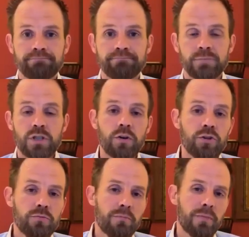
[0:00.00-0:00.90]
So
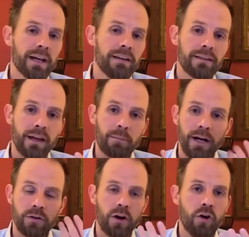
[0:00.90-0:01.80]
you might think about
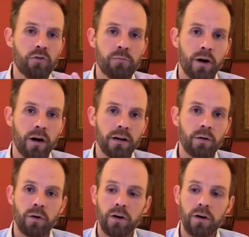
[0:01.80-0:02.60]
your own mark or